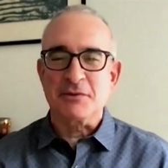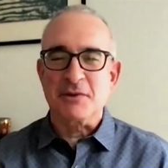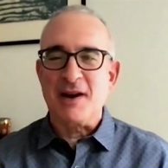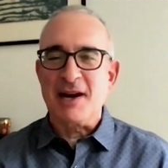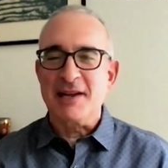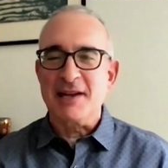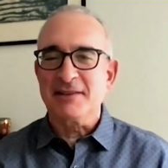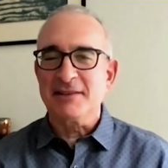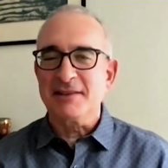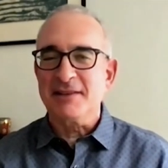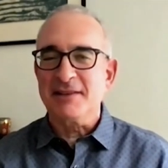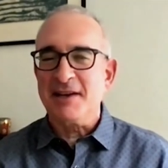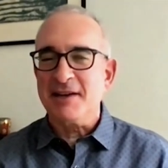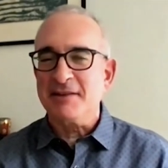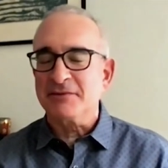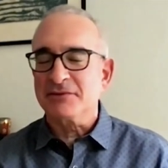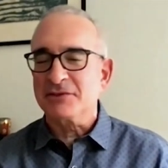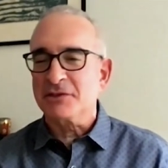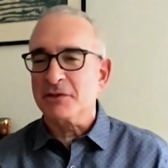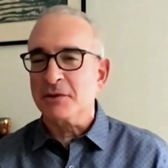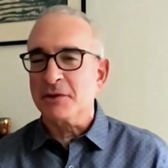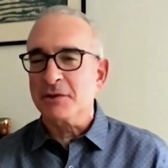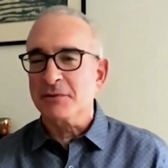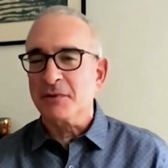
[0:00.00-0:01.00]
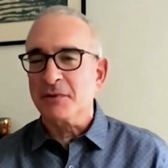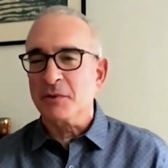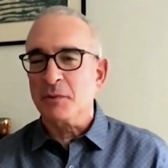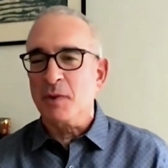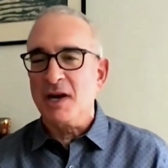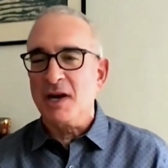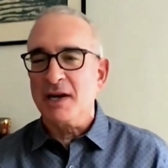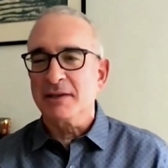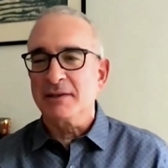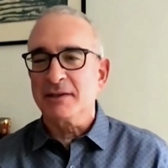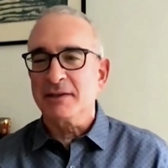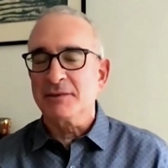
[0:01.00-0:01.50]
I did have sort of a
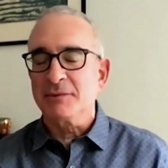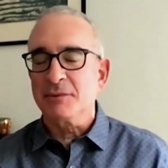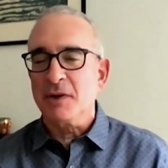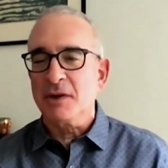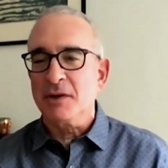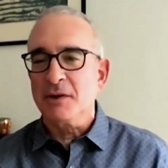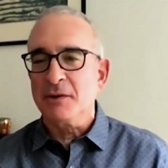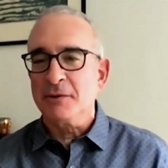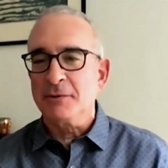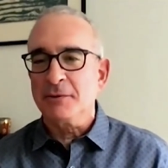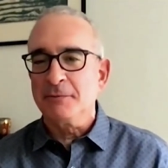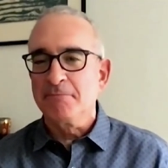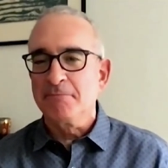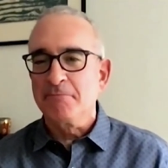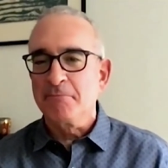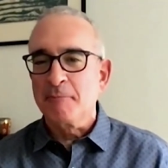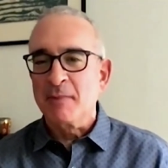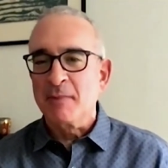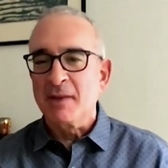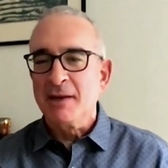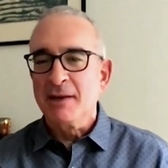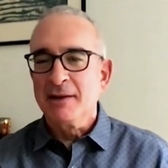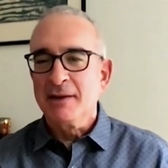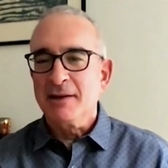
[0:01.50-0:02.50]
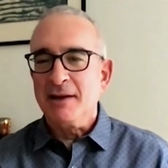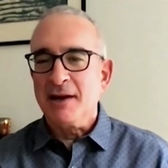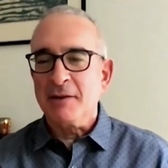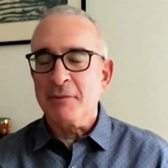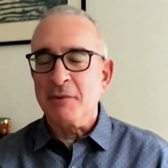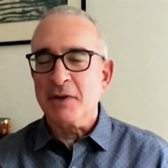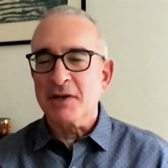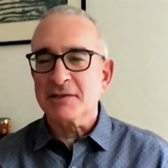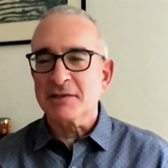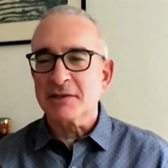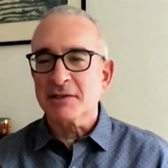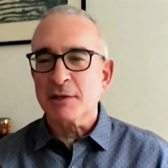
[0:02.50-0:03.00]
winding road. I
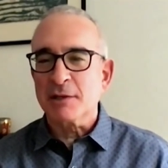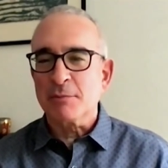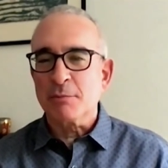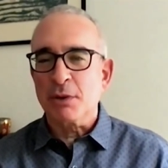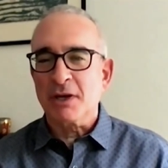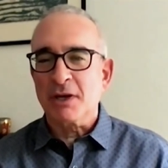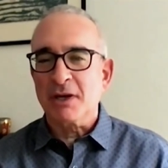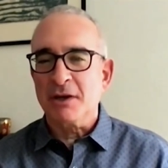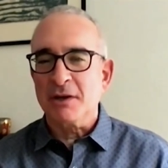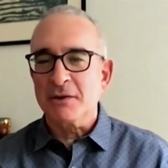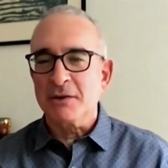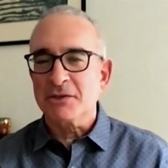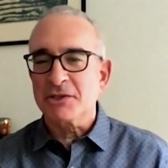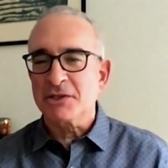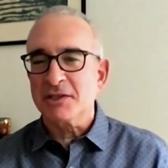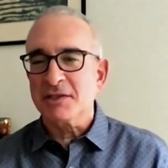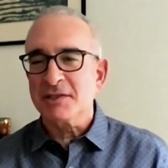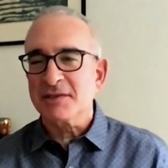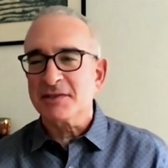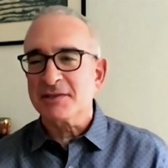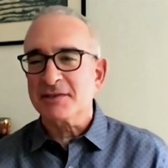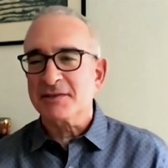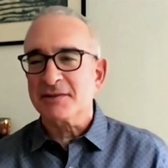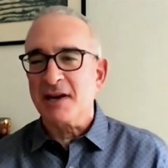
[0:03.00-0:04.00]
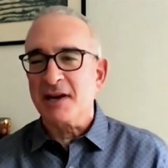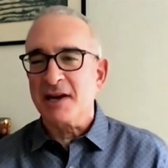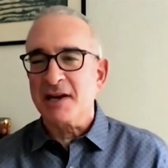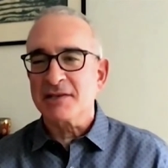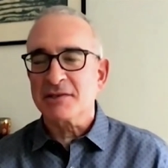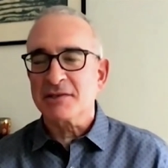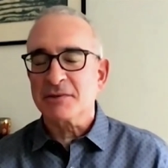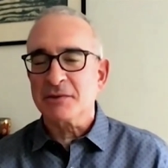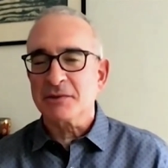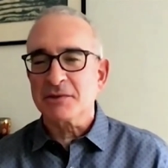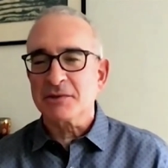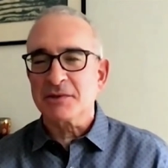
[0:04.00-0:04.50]
wasn't a precocious high
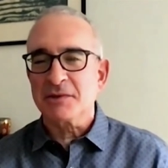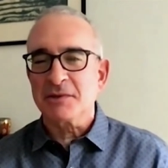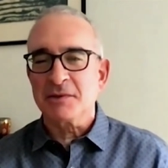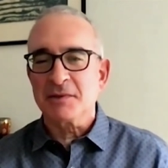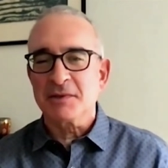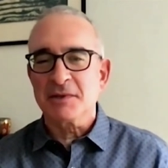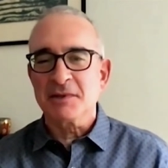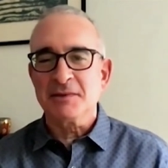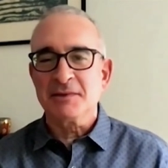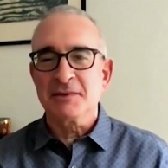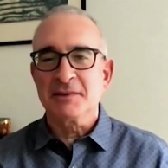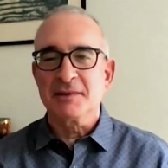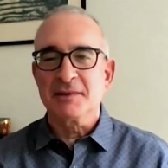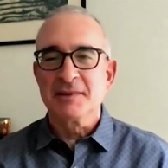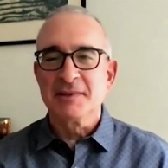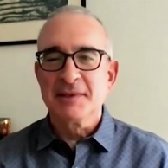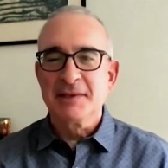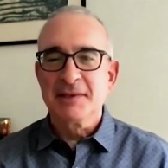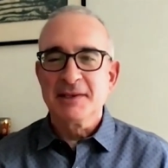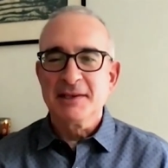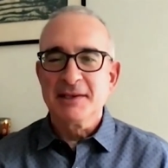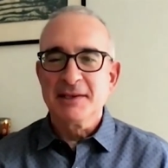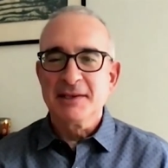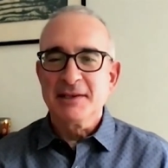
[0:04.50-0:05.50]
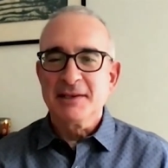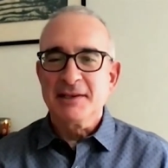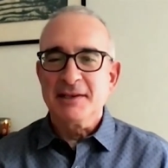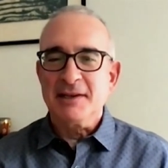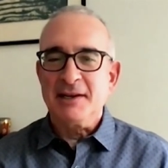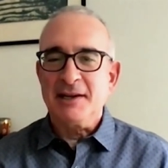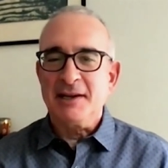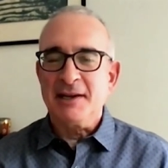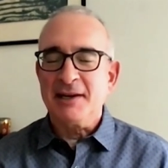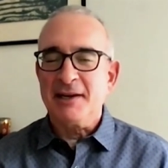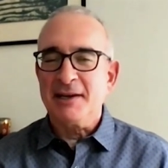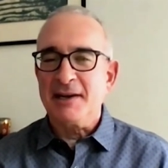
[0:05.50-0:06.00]
school student.
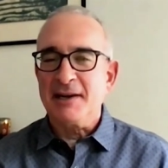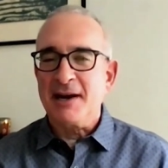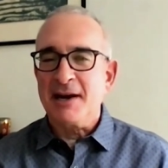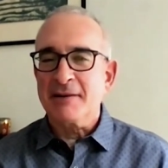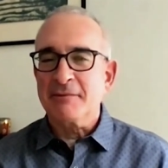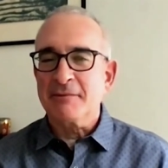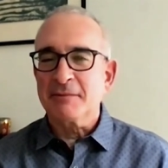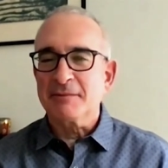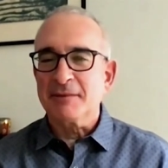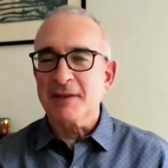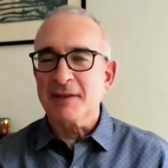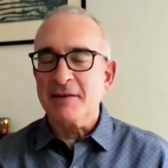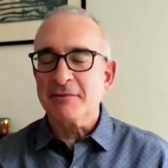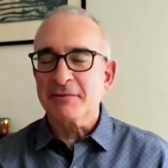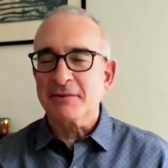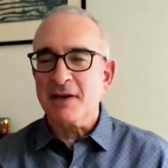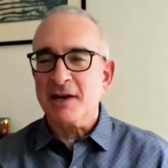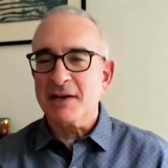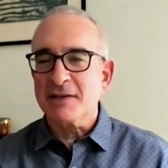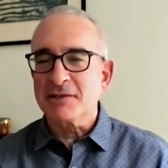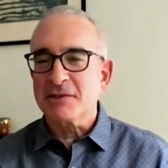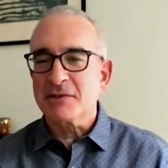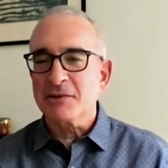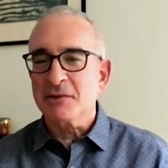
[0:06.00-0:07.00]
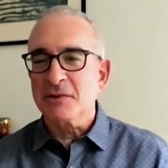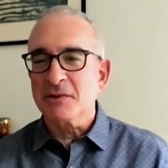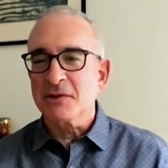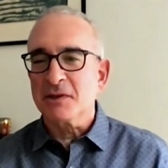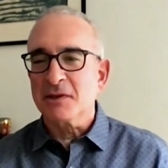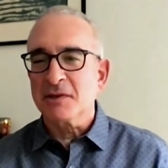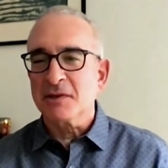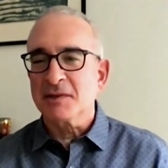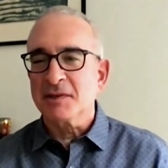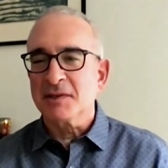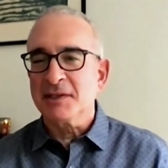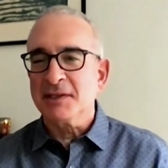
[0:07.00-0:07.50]
I left high school
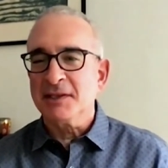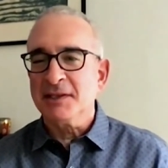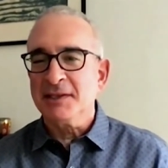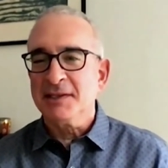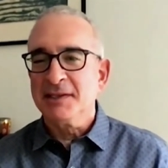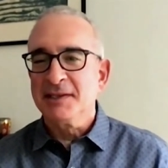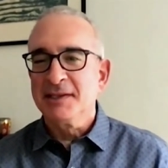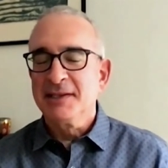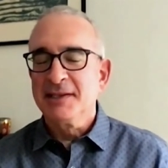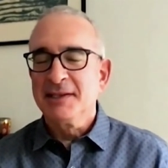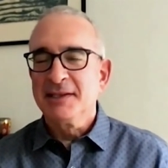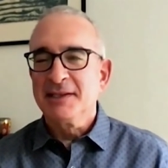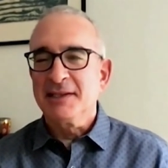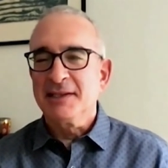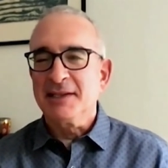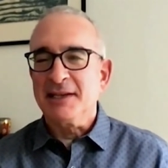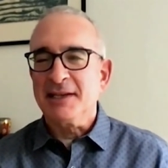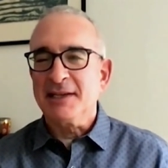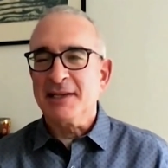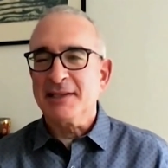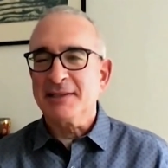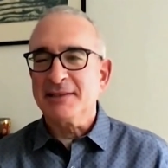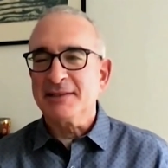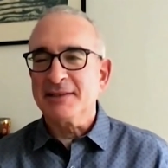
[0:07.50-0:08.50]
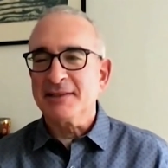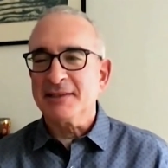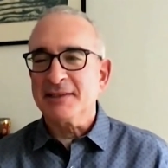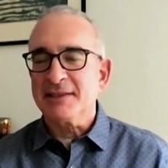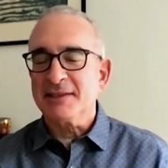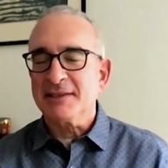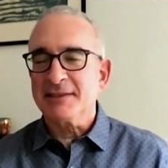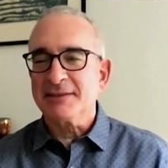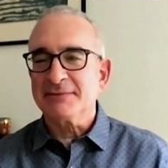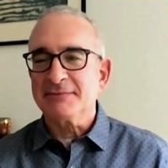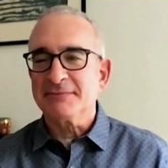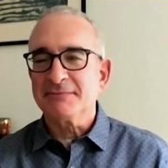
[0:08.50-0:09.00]
early
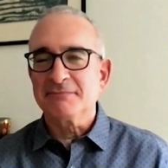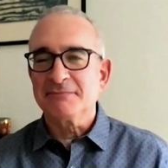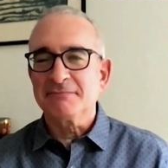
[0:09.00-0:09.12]
and